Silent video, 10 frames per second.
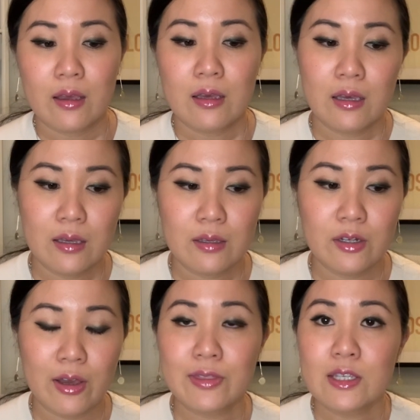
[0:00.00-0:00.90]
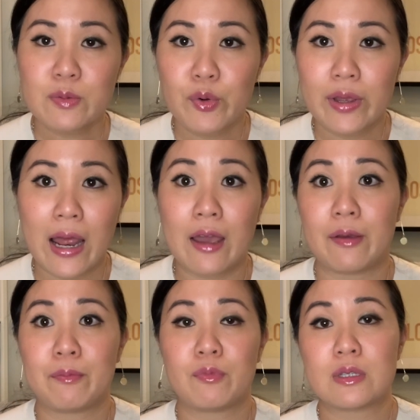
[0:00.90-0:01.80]
At this point,
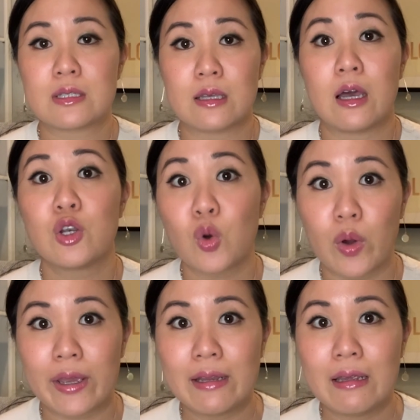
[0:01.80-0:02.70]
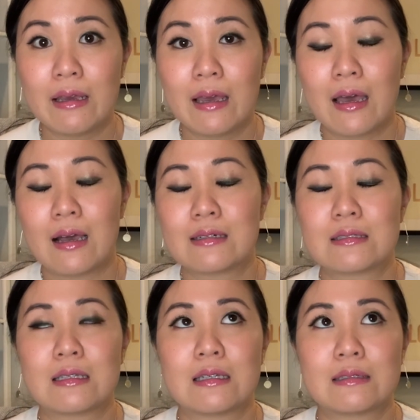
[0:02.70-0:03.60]
I was annoyed. I was
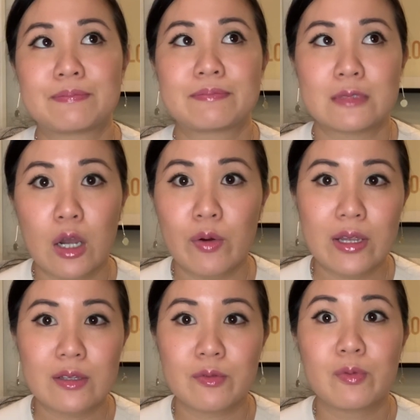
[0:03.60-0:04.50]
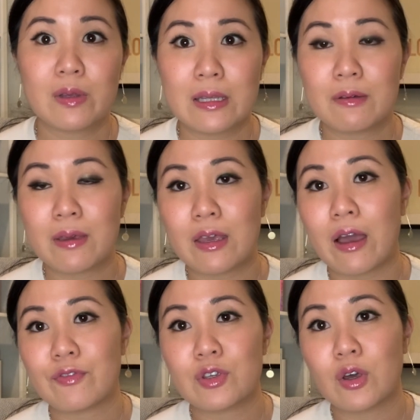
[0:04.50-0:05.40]
just like, all right, really, we
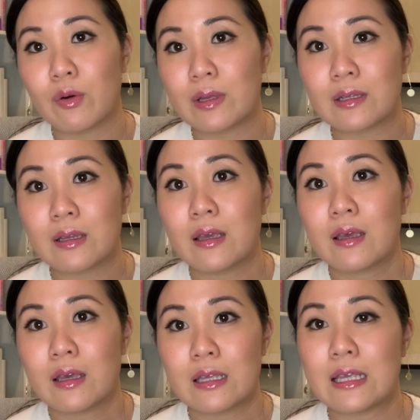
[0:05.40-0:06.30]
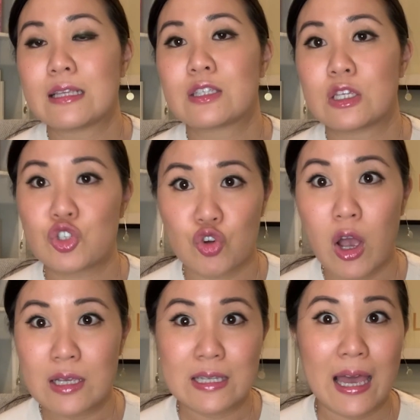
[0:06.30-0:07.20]
have to go in. It's
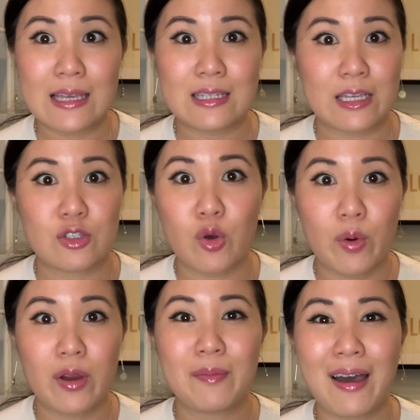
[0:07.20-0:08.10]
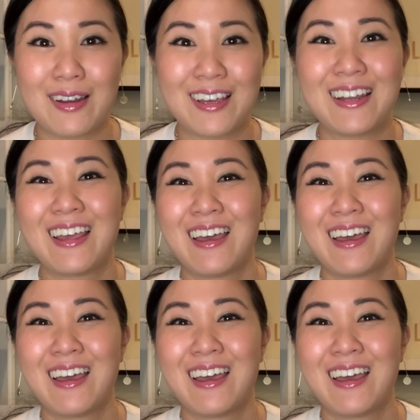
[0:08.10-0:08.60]
straws, guys. Like, don't worry about it.